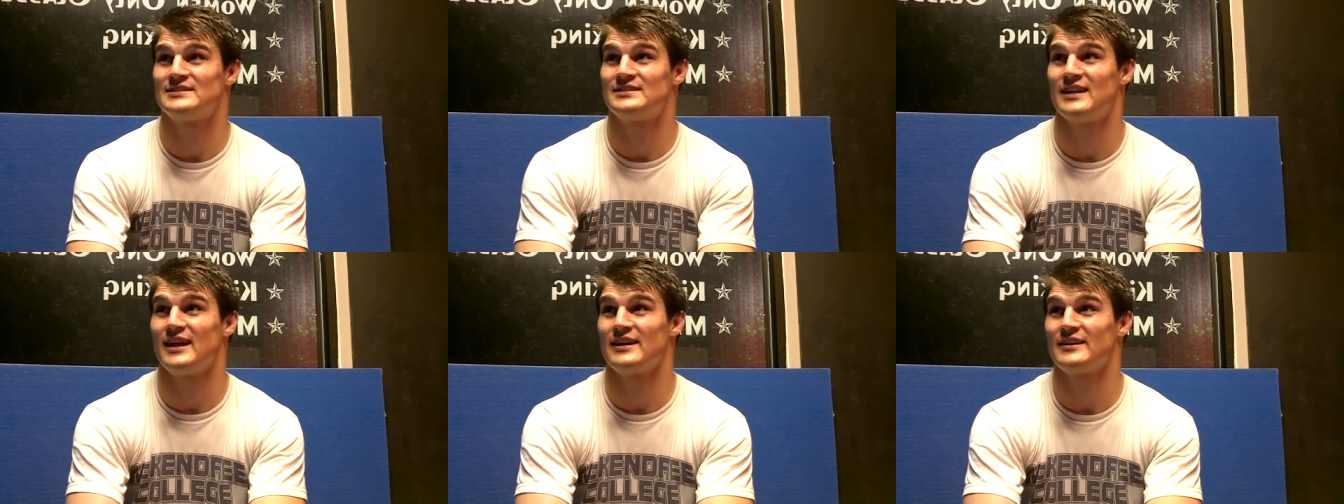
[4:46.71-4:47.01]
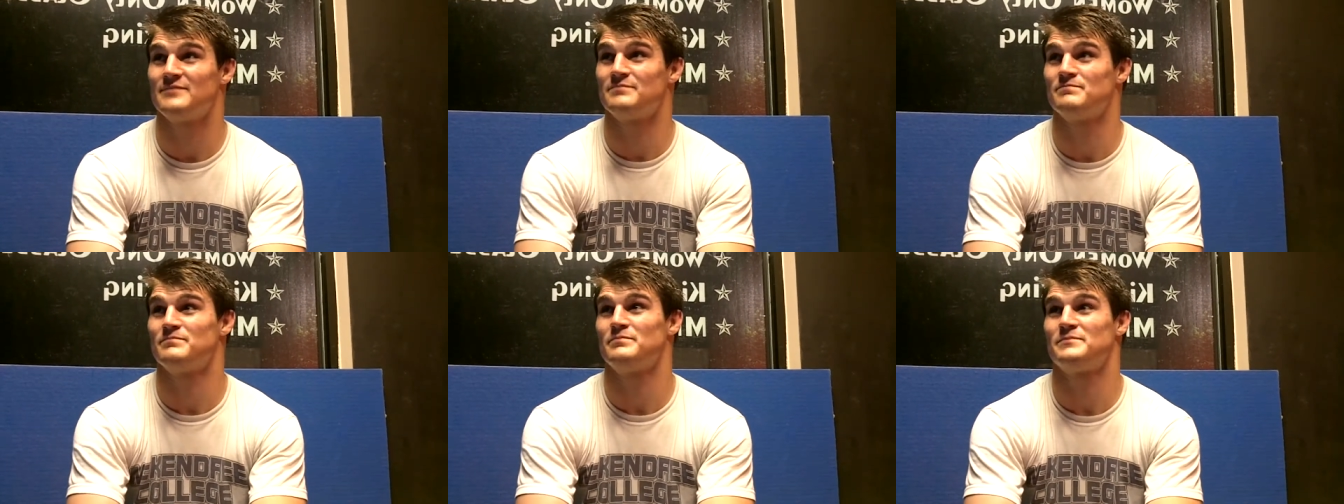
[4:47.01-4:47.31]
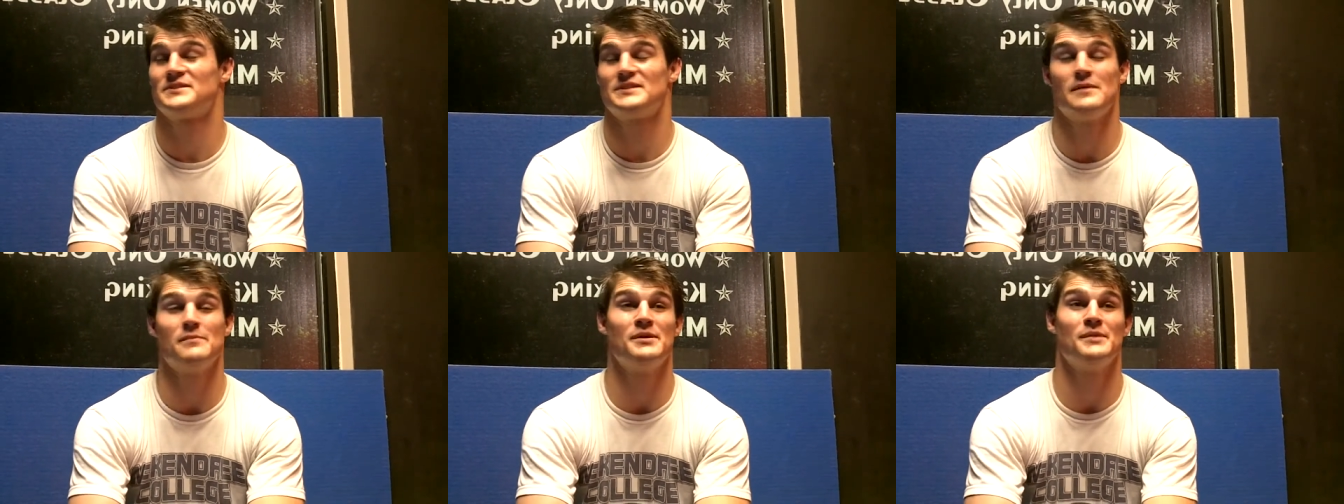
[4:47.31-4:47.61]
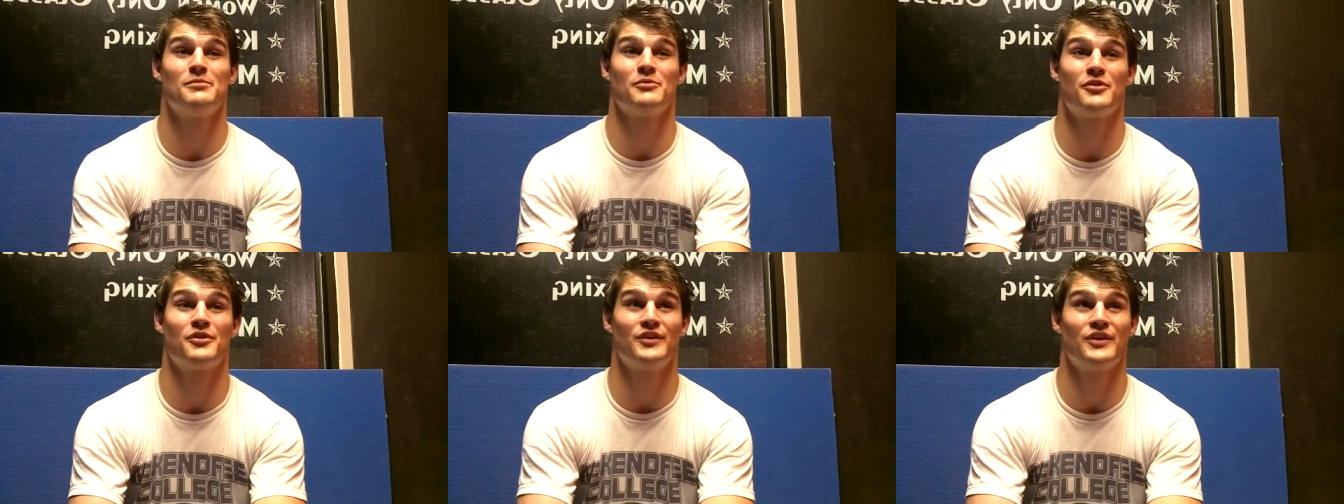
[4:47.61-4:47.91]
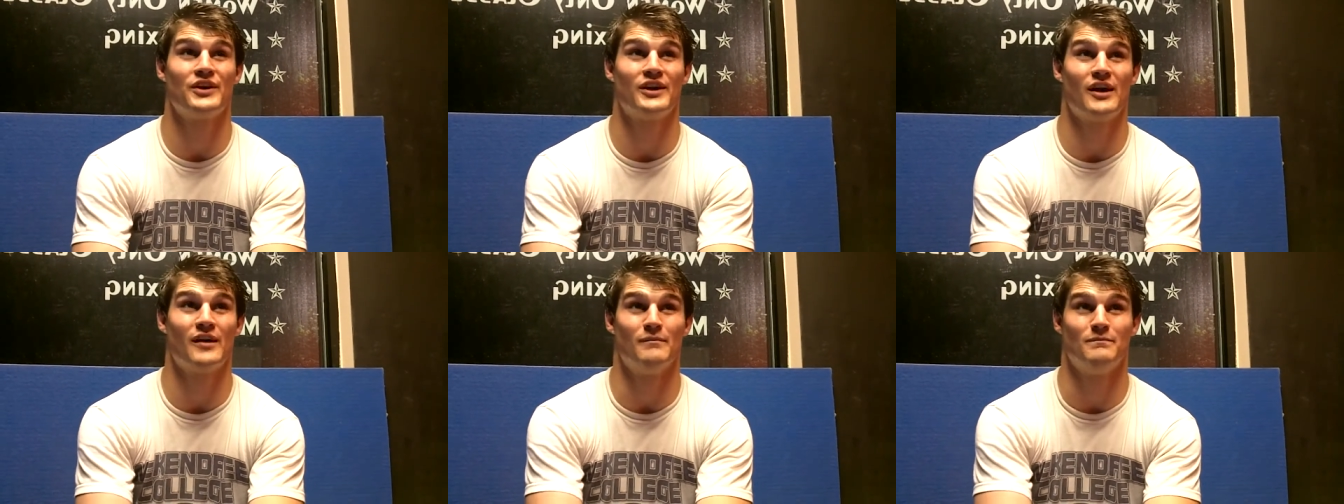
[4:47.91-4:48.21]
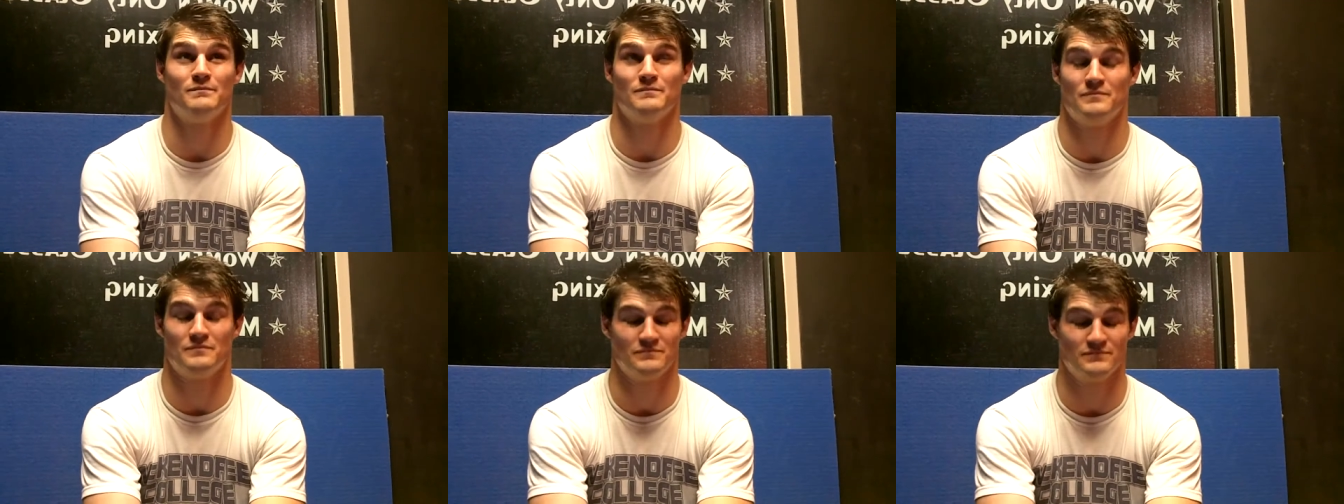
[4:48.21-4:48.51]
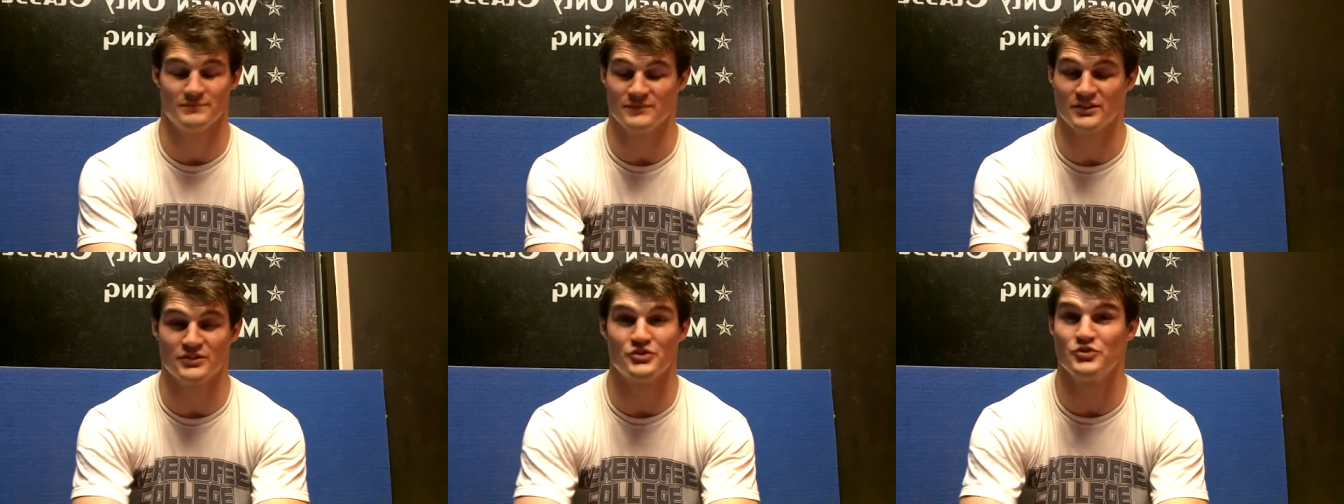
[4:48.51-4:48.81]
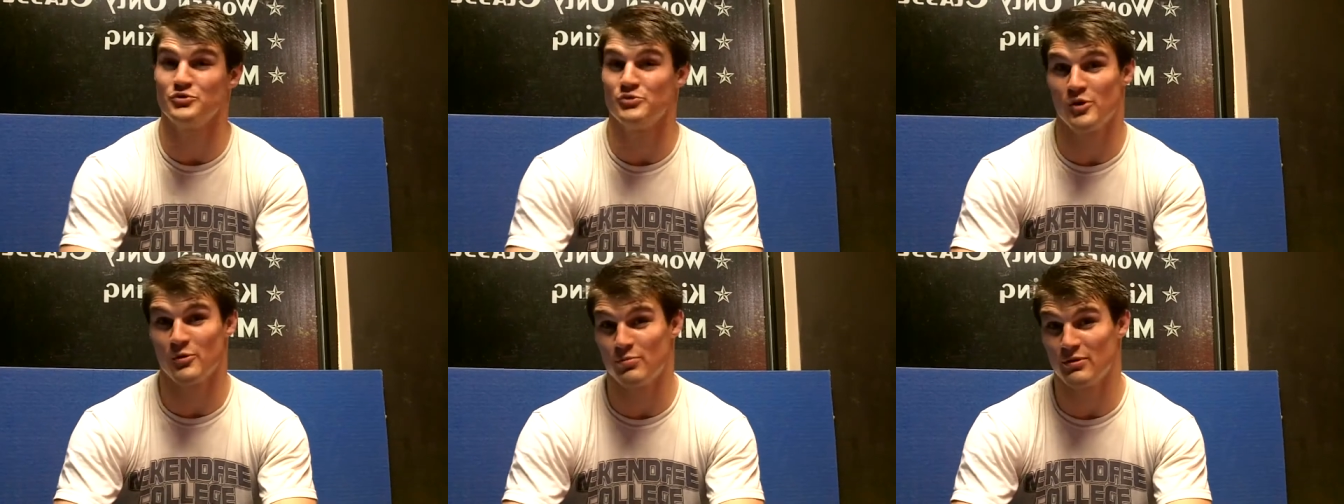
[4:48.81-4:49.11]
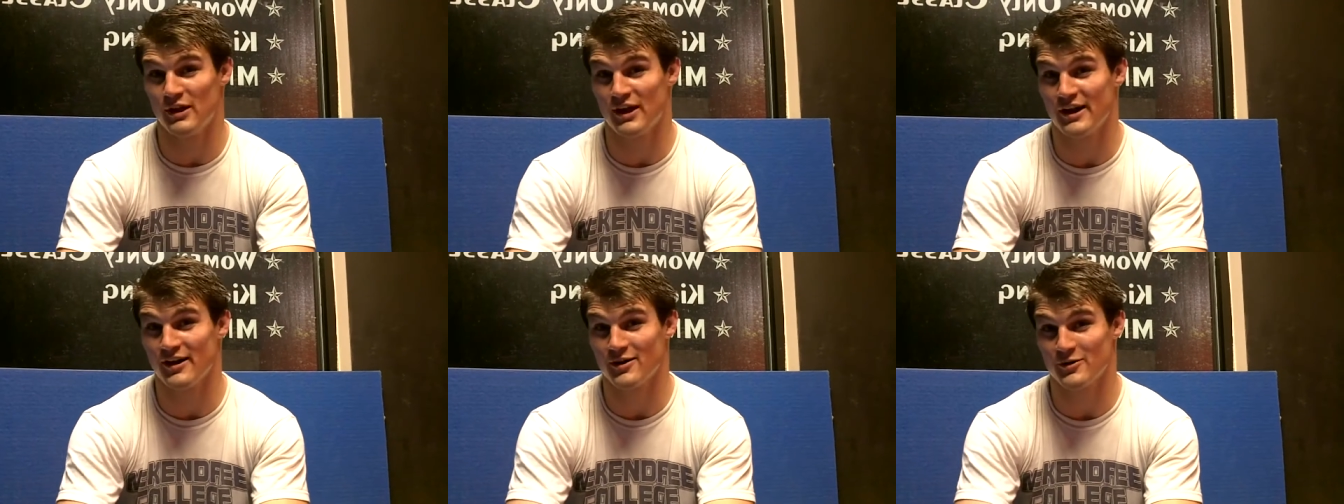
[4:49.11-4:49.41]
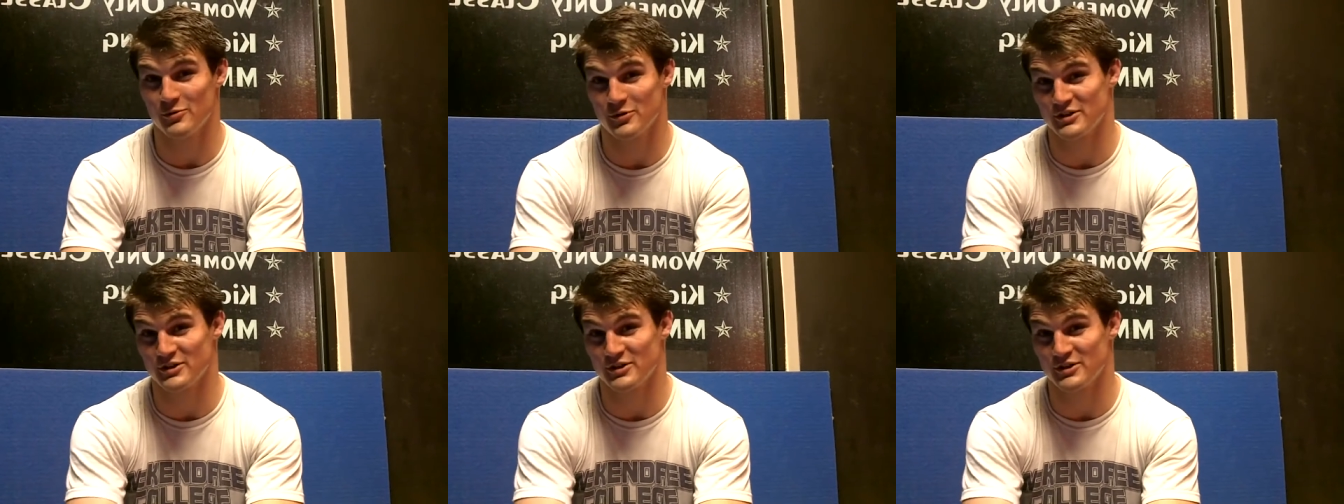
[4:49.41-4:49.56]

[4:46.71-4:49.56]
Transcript: like some people think I'm a judo player,